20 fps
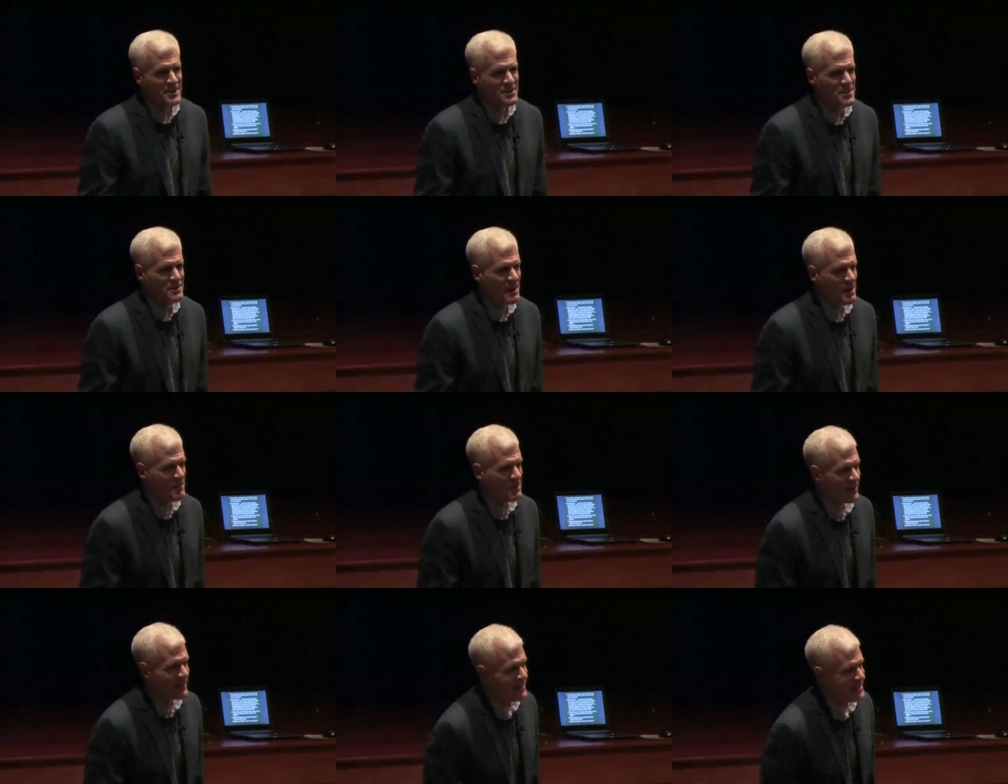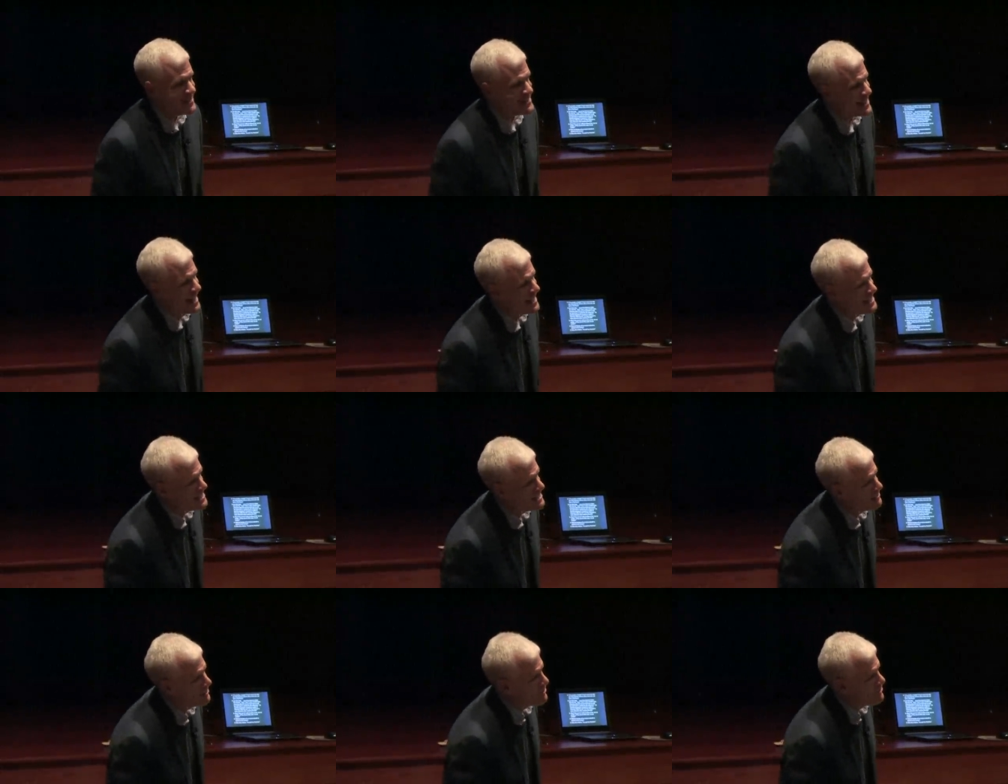You might work in the
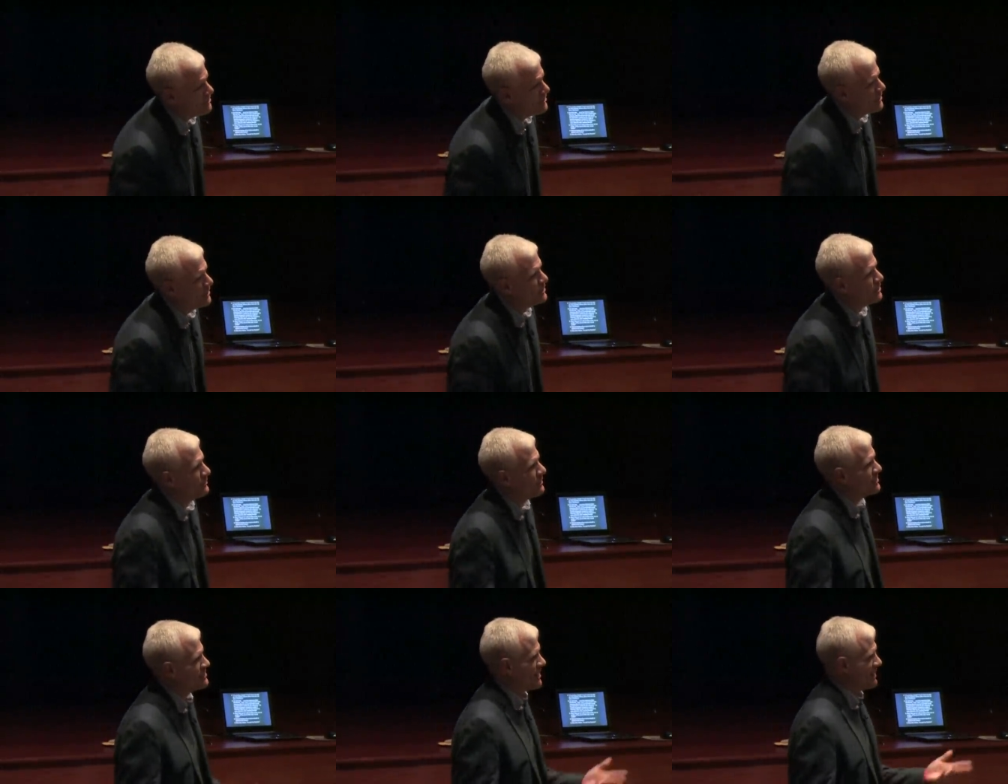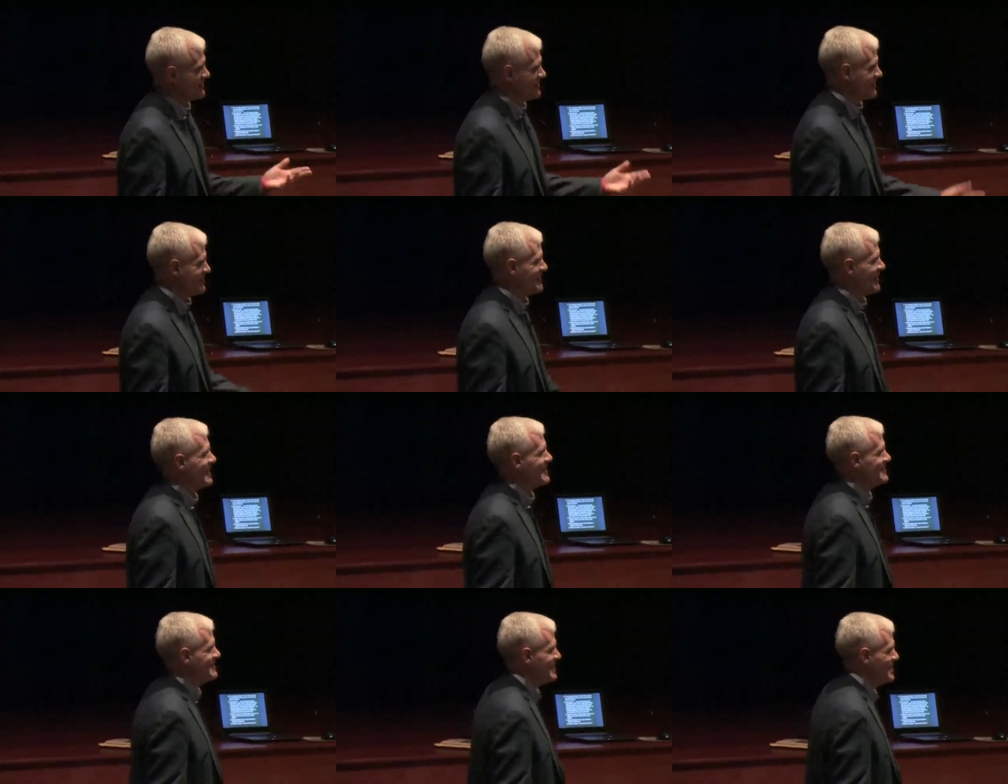scientific field and you want to talk to the
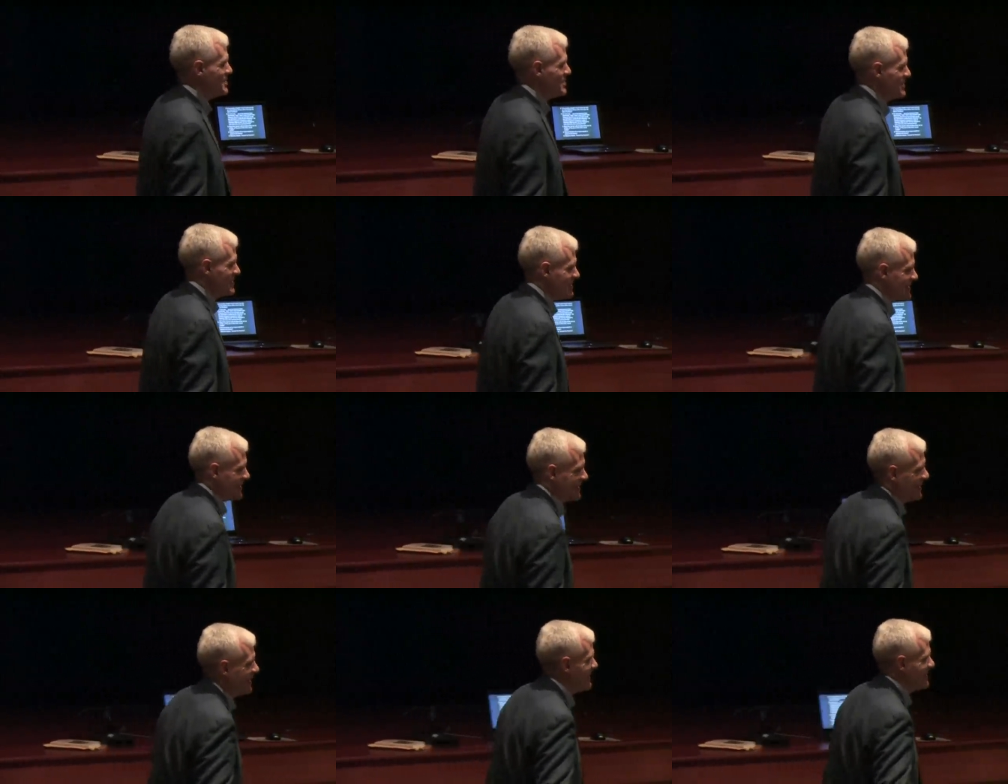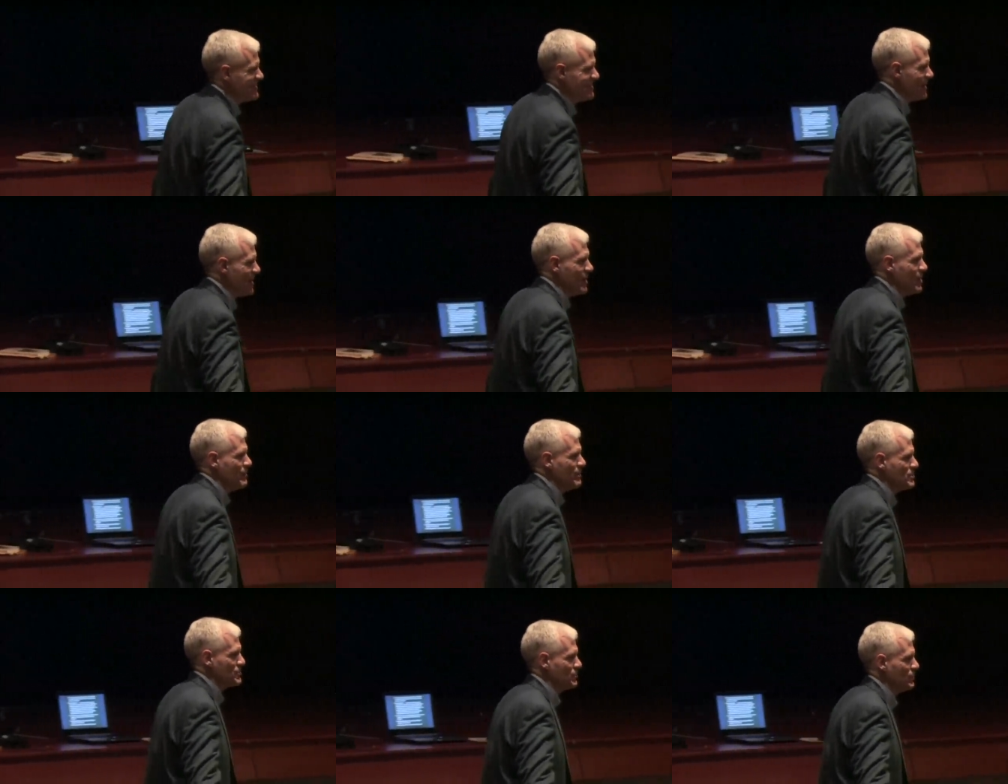science teachers and say, can I just tell
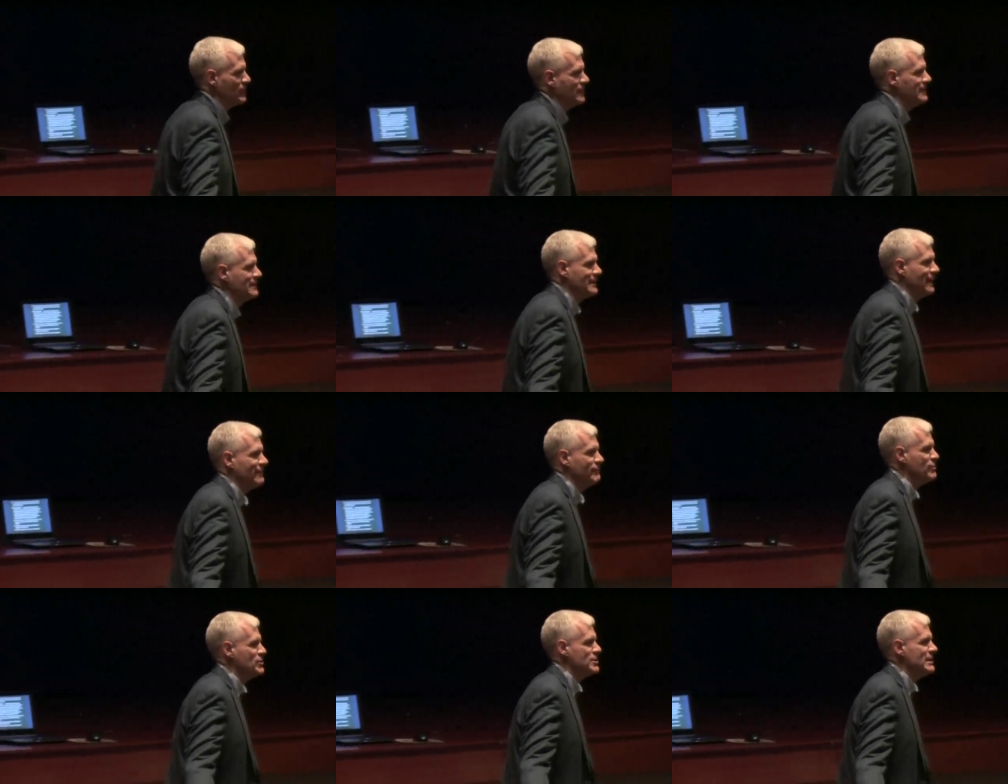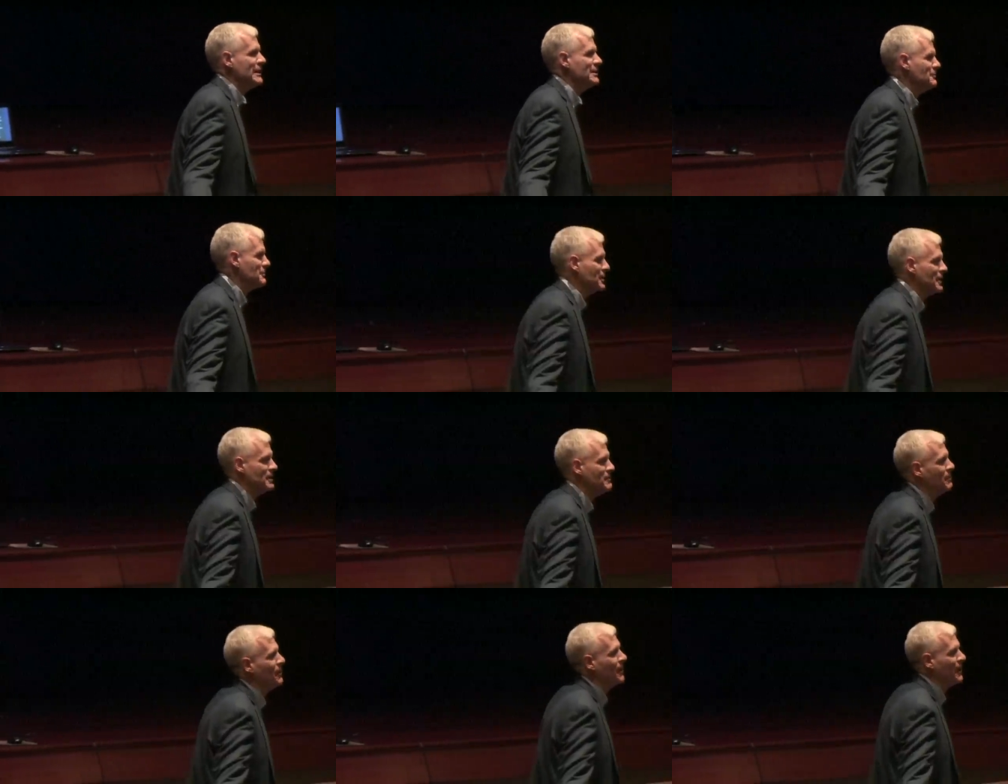you what's really leveraging and
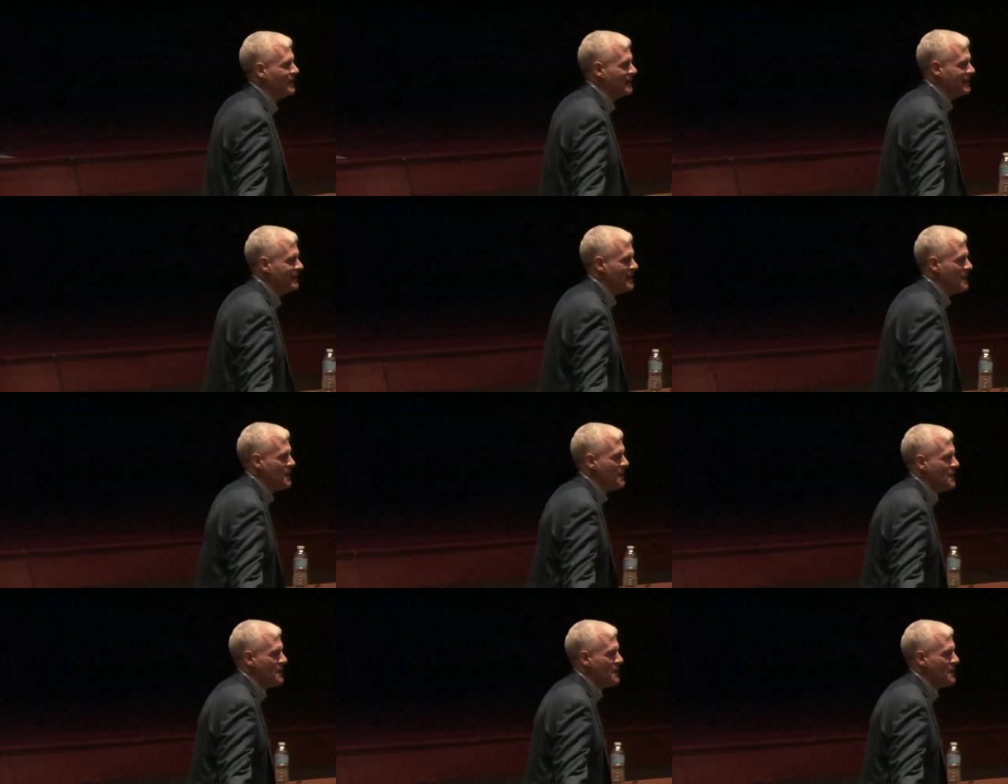really important?